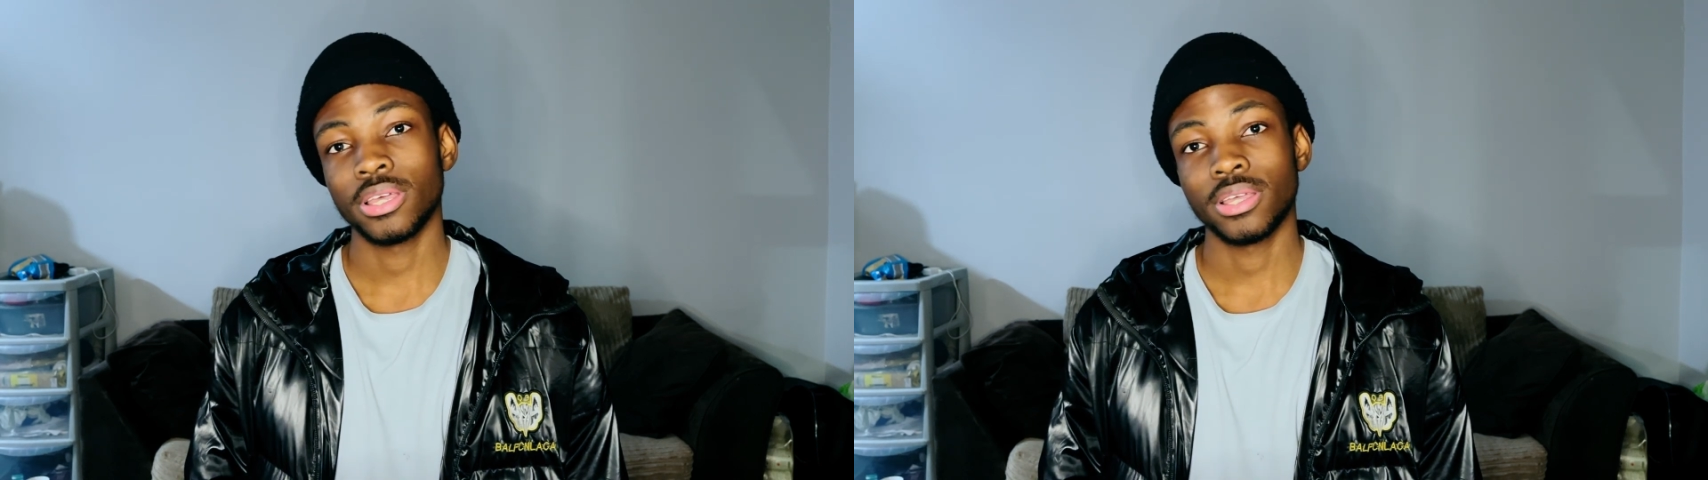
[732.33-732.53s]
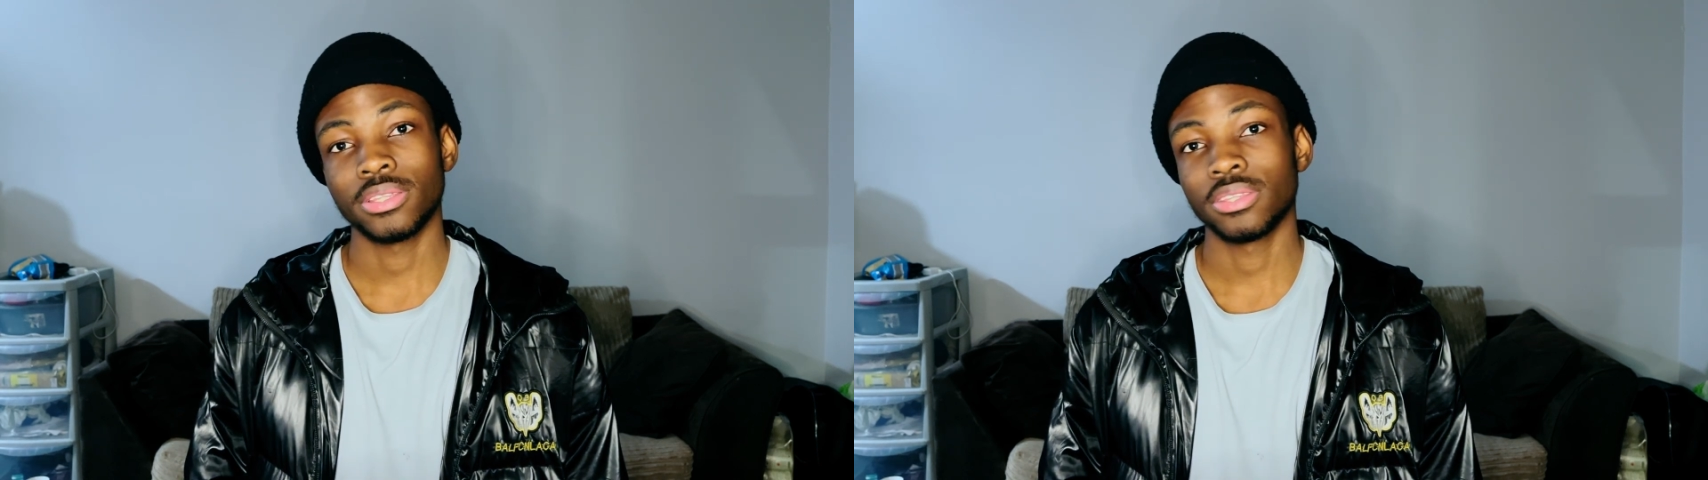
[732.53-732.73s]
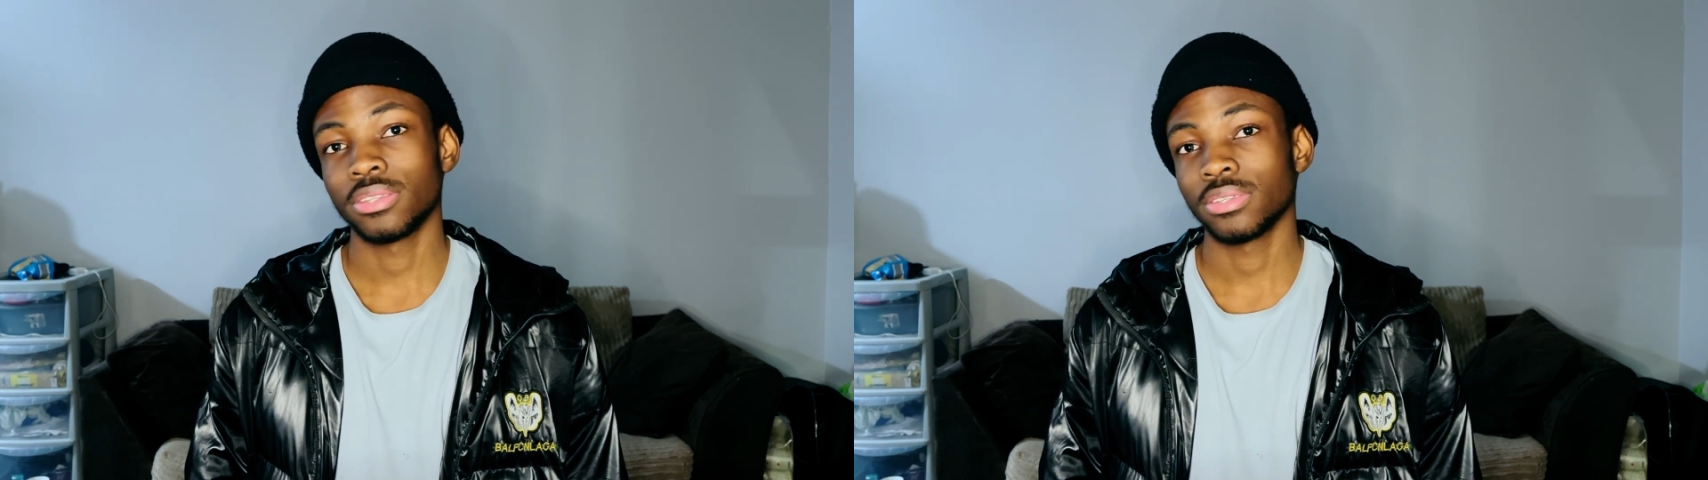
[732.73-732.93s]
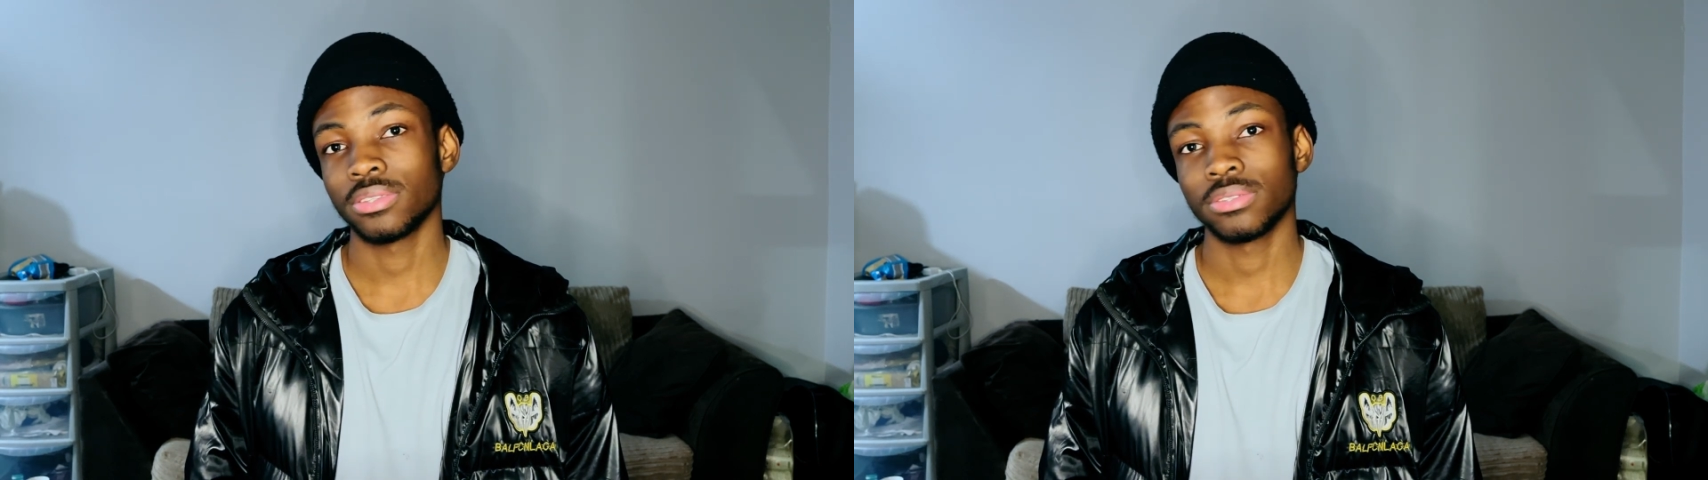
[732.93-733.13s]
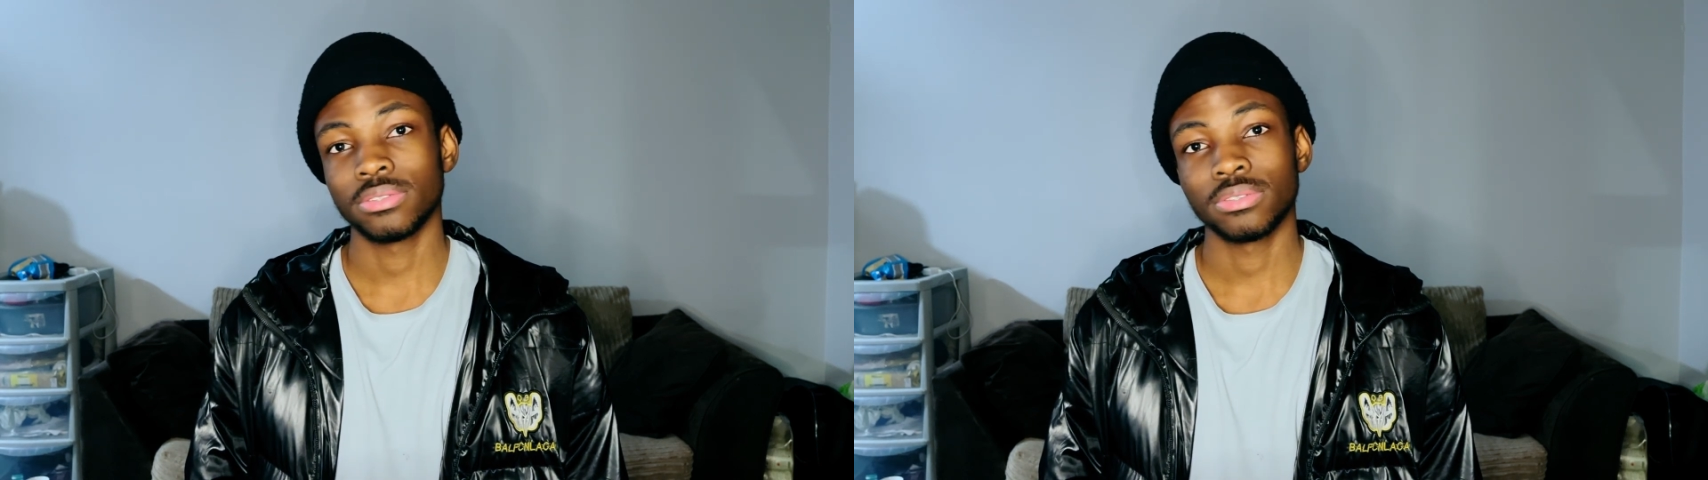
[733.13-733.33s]
and
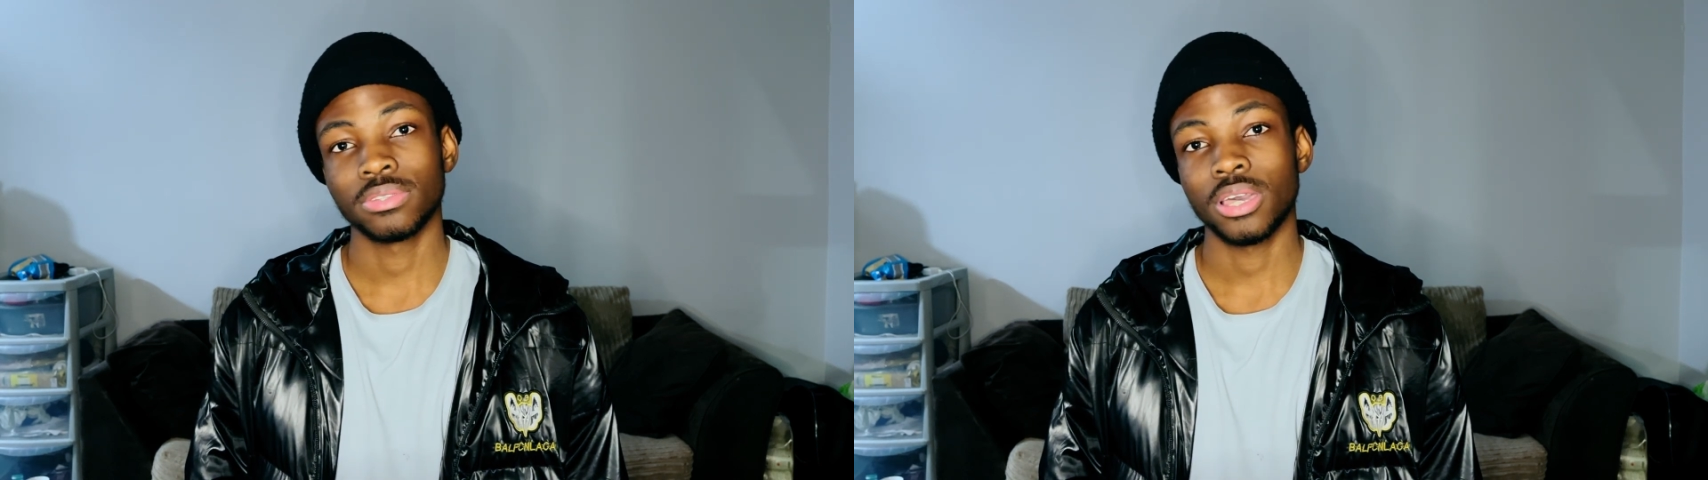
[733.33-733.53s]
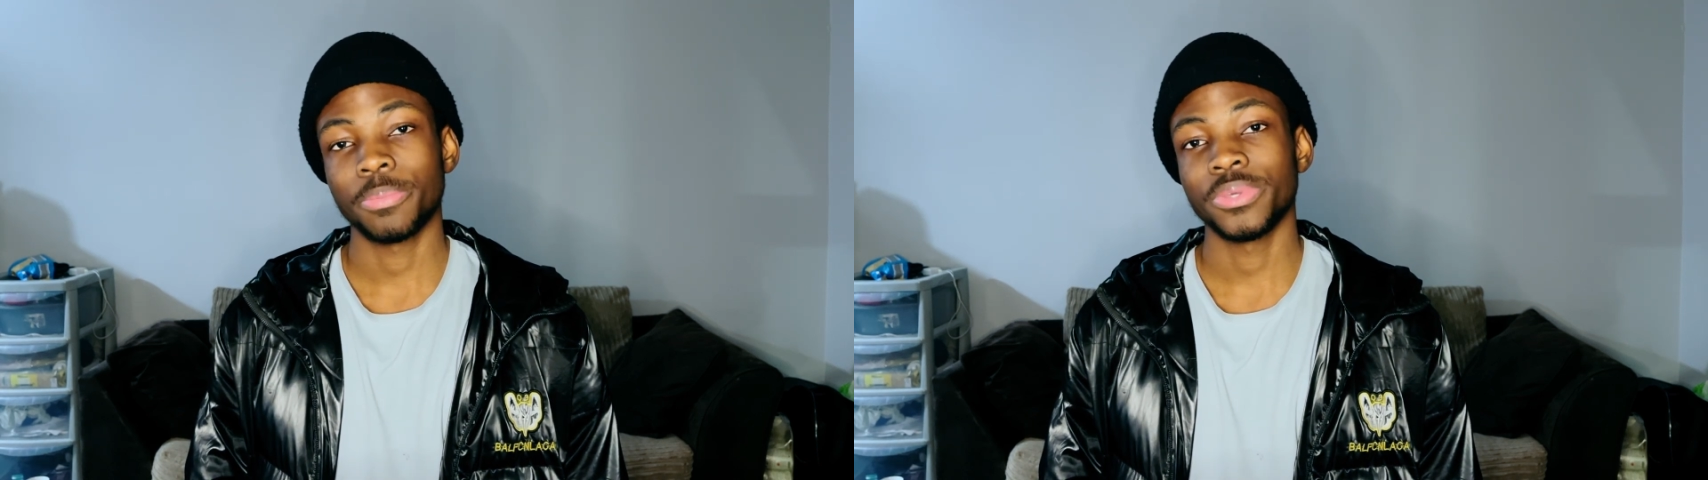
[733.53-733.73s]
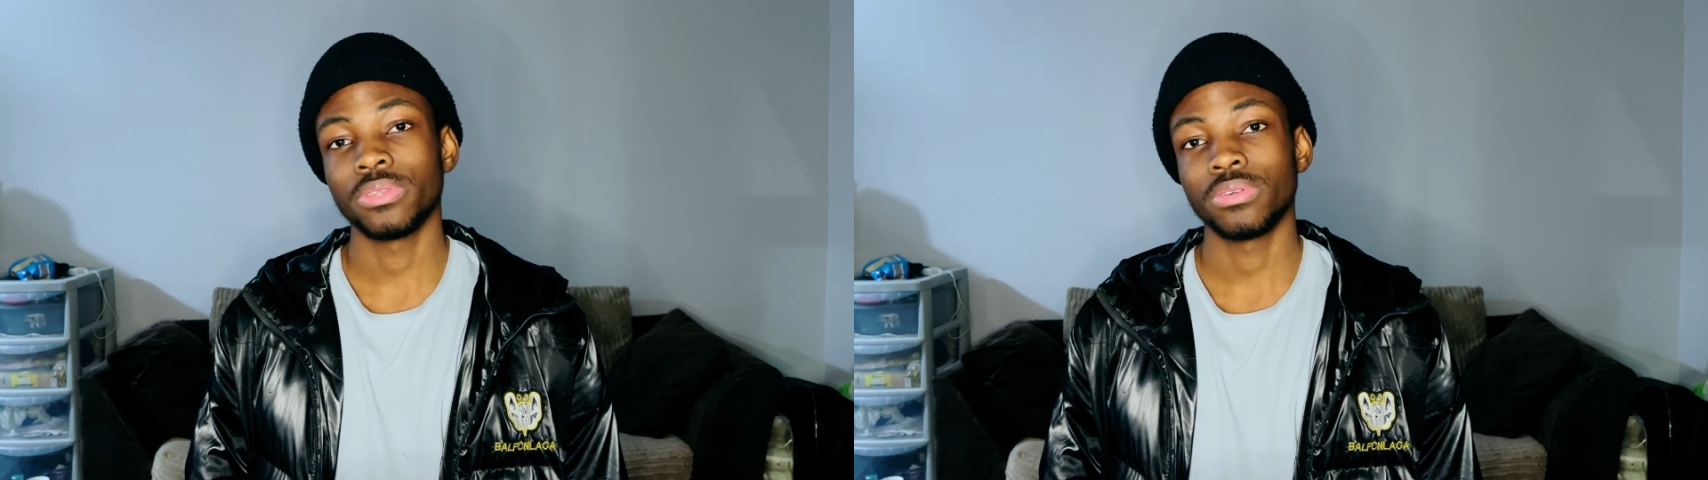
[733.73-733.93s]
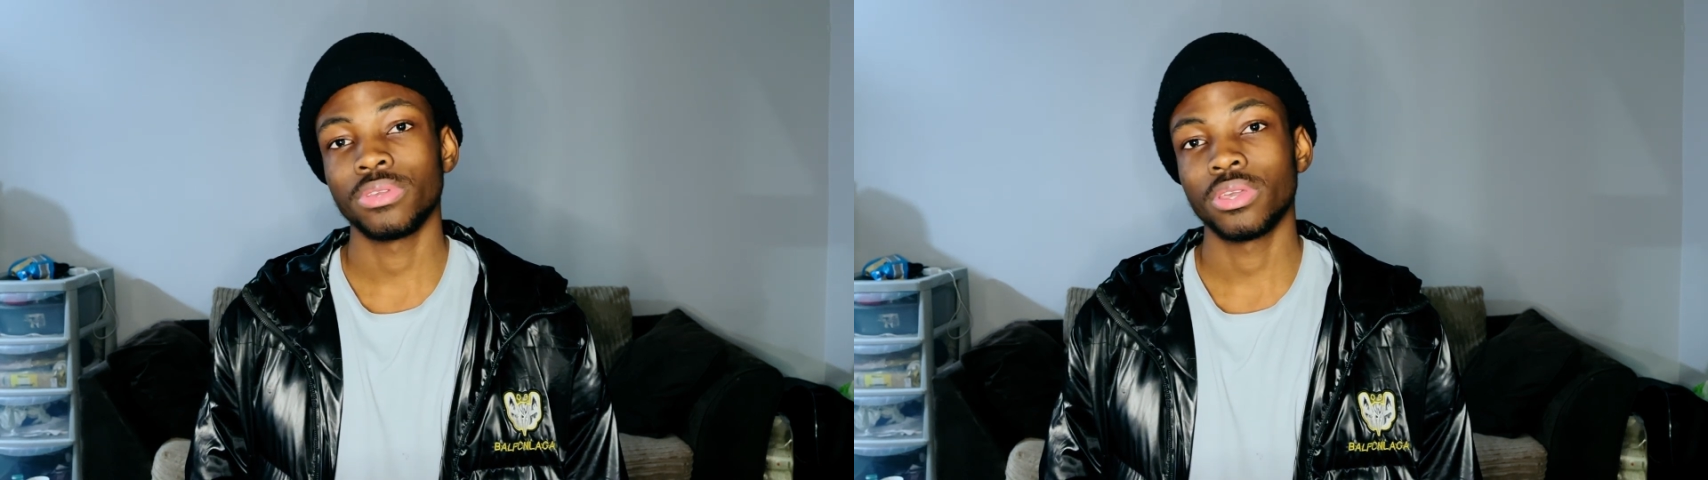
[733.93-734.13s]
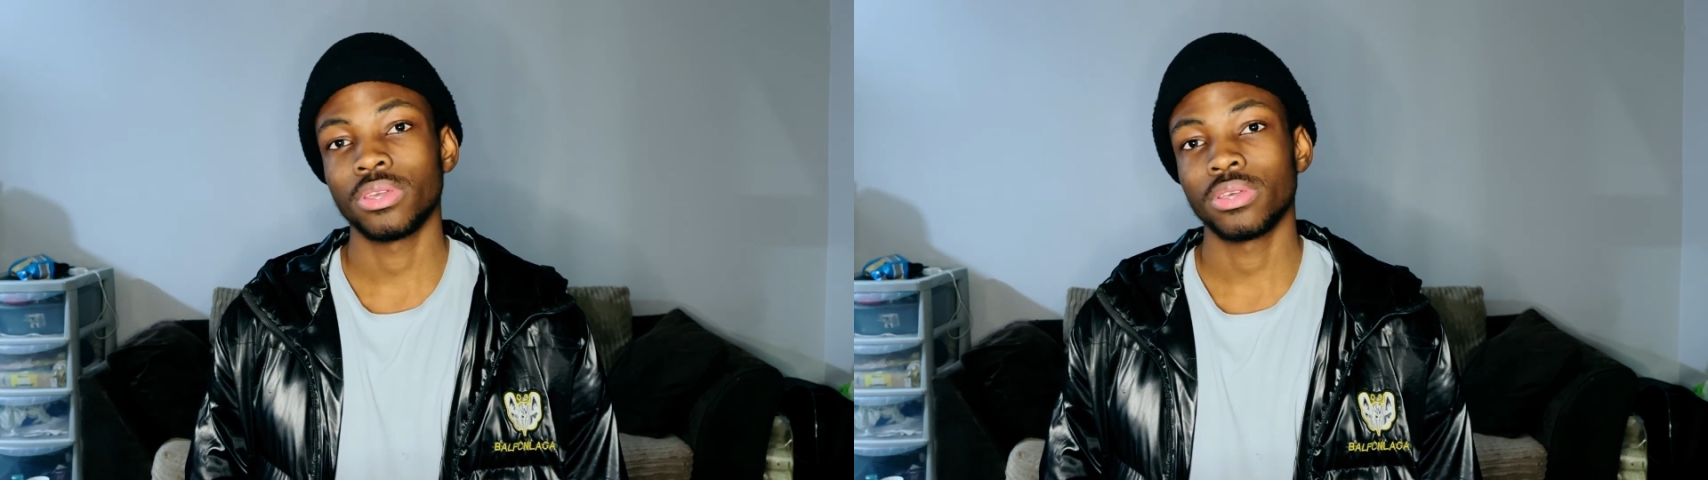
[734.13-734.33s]
Happy New
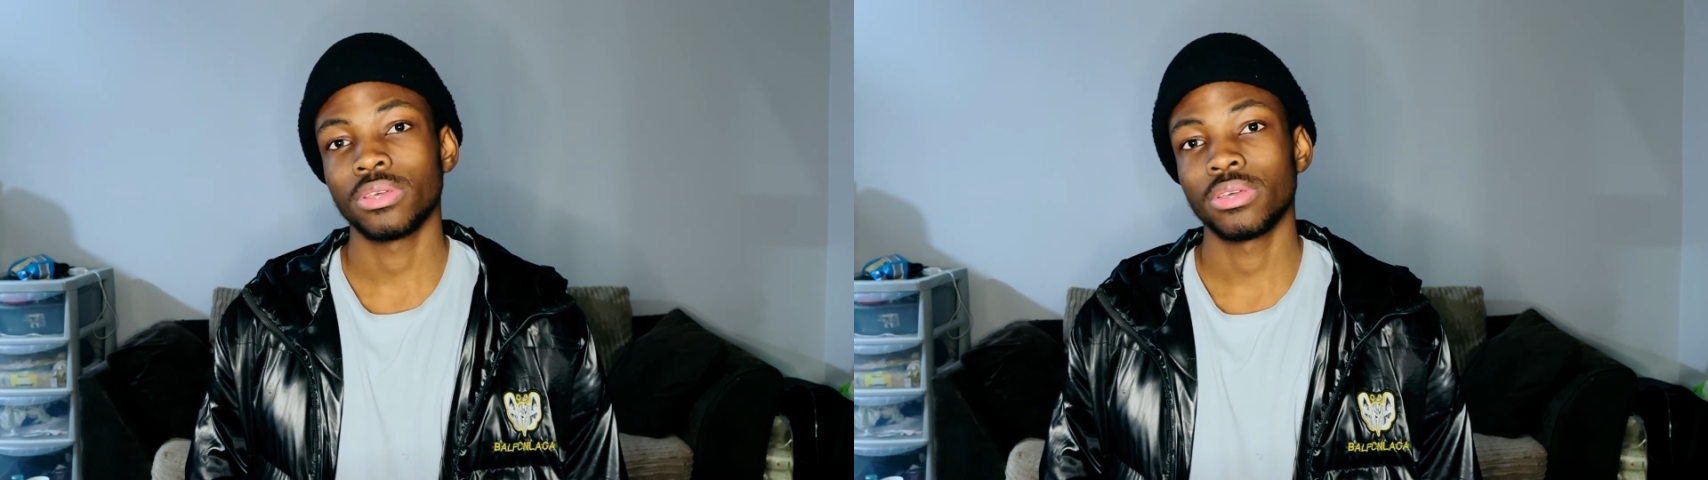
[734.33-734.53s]
Year.